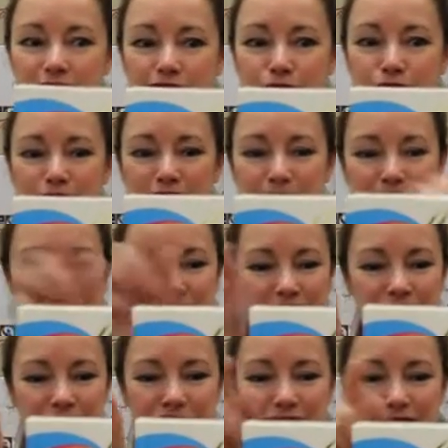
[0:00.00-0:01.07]
cookie
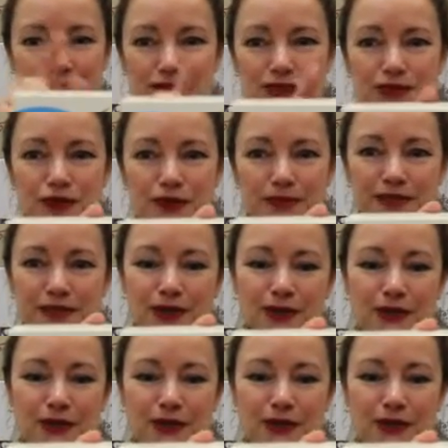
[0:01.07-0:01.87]
magic, strawberries and